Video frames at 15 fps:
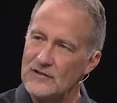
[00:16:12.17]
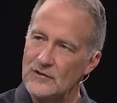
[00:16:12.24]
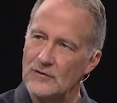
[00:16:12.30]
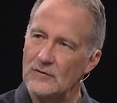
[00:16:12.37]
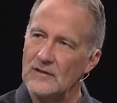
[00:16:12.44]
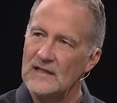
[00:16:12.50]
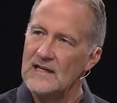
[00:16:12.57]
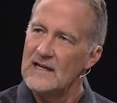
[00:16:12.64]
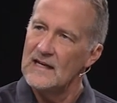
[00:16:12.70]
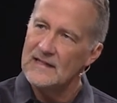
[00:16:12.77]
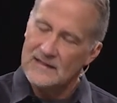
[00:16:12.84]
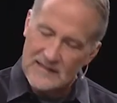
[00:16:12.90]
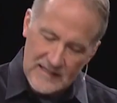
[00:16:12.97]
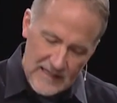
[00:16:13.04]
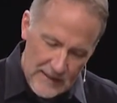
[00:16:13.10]
you
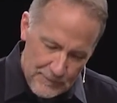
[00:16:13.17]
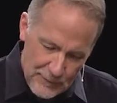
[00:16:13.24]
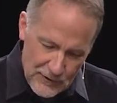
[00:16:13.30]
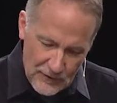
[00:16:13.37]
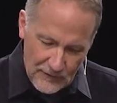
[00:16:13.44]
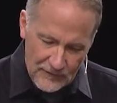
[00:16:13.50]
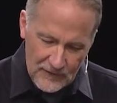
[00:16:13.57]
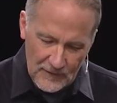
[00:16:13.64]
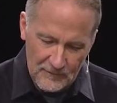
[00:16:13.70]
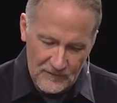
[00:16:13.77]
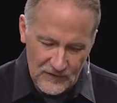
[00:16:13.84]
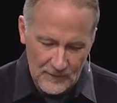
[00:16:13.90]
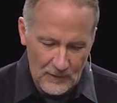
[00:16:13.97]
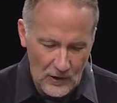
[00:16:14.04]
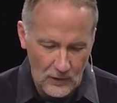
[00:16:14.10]
and keep you from,
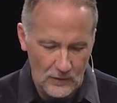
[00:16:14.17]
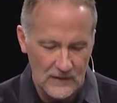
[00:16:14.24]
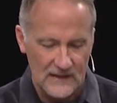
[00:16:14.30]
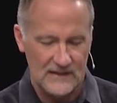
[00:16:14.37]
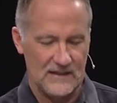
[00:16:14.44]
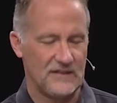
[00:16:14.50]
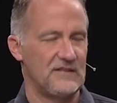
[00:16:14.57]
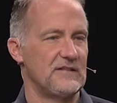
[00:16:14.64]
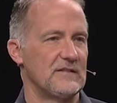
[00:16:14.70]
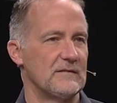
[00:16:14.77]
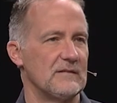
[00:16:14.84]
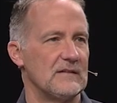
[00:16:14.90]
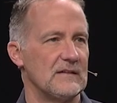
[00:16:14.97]
from holiness?